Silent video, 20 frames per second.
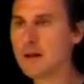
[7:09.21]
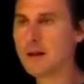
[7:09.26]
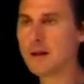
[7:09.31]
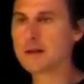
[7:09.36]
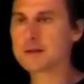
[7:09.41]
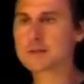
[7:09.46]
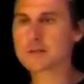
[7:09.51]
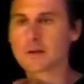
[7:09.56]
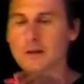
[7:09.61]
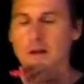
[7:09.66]

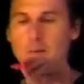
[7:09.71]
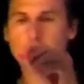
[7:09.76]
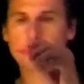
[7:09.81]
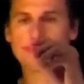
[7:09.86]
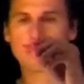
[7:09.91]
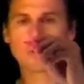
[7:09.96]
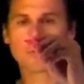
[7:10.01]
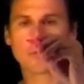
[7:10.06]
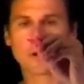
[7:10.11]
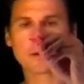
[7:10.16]
And so let me
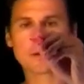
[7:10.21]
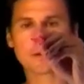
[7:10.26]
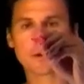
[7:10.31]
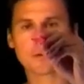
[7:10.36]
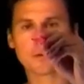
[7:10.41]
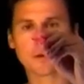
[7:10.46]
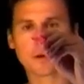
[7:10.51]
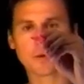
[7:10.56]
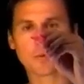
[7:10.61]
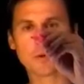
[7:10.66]
now write down
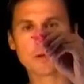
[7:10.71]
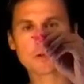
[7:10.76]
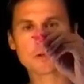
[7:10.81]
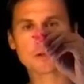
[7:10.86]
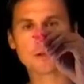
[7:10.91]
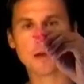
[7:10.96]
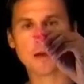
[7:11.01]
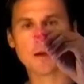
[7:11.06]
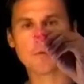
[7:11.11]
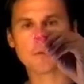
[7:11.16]
the equation
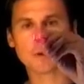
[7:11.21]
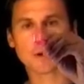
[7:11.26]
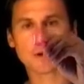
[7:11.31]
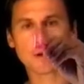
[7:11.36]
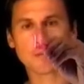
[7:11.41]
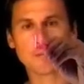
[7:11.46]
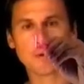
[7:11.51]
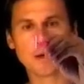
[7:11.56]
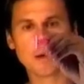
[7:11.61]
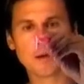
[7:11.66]
F equal
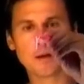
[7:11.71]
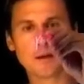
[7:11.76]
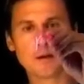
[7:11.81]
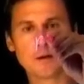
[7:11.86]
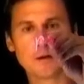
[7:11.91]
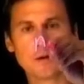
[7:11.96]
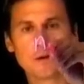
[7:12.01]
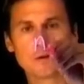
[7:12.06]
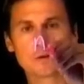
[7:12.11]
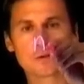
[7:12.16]
ma,
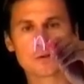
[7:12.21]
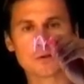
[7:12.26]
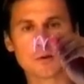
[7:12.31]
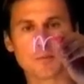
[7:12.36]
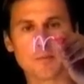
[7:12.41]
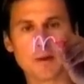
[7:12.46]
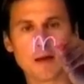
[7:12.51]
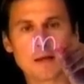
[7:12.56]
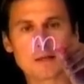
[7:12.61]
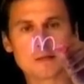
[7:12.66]
so
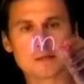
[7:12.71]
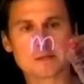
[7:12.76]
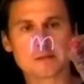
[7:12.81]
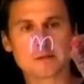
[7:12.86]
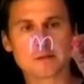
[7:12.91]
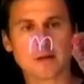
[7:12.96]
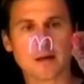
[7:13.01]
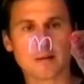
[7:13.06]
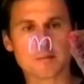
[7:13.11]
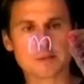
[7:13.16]
mass
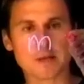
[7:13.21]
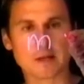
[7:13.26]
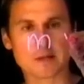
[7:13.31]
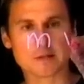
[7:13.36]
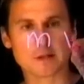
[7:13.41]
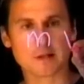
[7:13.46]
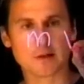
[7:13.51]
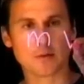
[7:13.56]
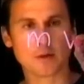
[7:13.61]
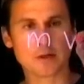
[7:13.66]
times
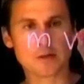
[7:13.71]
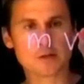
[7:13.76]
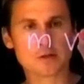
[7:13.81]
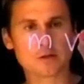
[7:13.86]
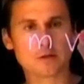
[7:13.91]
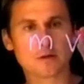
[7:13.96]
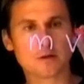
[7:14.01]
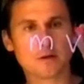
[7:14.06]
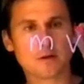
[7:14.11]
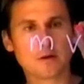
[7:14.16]

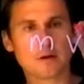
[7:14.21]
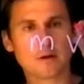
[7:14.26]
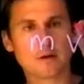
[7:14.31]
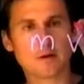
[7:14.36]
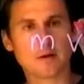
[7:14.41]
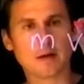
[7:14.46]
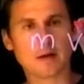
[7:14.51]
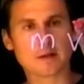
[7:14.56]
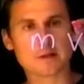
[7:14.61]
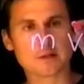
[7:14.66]
acceleration,
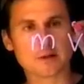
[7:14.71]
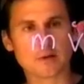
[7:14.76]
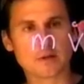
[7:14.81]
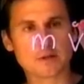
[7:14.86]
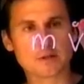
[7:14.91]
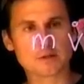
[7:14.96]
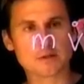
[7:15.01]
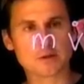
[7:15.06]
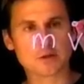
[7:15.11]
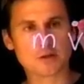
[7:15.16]

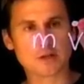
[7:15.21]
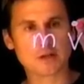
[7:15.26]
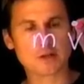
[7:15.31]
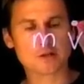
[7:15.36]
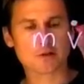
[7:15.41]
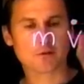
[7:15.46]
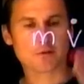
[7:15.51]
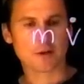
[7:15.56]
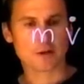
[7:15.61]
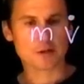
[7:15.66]
acceleration is change
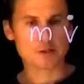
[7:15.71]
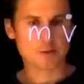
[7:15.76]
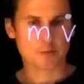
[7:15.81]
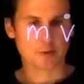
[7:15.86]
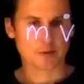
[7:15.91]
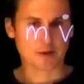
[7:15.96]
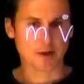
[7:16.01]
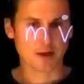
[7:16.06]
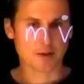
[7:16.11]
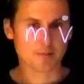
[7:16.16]
of velocity
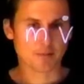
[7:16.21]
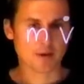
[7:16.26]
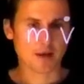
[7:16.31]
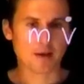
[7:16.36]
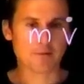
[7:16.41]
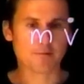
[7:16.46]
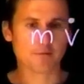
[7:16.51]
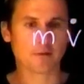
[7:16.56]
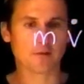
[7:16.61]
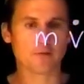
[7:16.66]
over time,
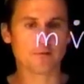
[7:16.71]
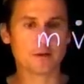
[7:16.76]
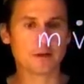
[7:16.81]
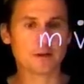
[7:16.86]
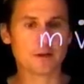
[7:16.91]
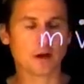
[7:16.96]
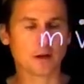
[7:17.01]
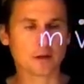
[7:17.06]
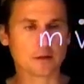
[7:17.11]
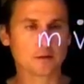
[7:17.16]
mv
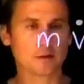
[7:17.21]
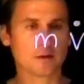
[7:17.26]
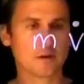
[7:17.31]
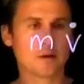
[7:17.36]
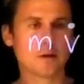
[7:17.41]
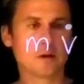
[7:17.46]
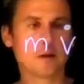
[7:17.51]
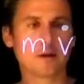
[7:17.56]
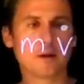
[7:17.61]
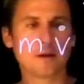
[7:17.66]
dot
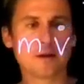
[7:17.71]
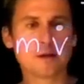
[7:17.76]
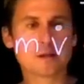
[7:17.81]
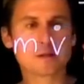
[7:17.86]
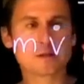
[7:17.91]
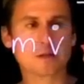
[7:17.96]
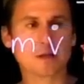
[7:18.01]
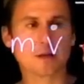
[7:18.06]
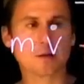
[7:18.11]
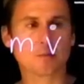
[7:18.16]

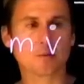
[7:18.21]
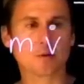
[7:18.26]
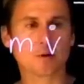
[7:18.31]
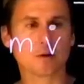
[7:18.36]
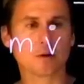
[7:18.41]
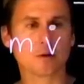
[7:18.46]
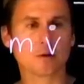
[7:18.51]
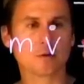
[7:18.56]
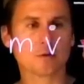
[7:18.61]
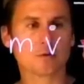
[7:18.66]
is
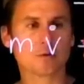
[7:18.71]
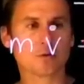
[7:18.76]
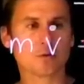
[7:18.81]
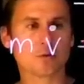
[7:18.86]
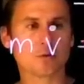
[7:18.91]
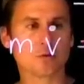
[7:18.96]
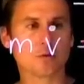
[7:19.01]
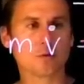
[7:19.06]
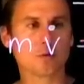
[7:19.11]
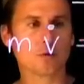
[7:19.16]
equal
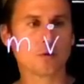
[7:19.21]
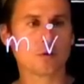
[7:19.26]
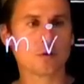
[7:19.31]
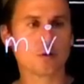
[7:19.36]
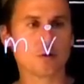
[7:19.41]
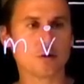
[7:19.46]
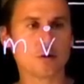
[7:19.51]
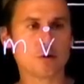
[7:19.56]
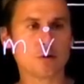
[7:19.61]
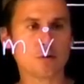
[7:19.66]
to
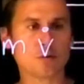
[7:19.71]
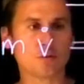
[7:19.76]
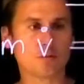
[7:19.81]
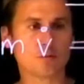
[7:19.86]
u,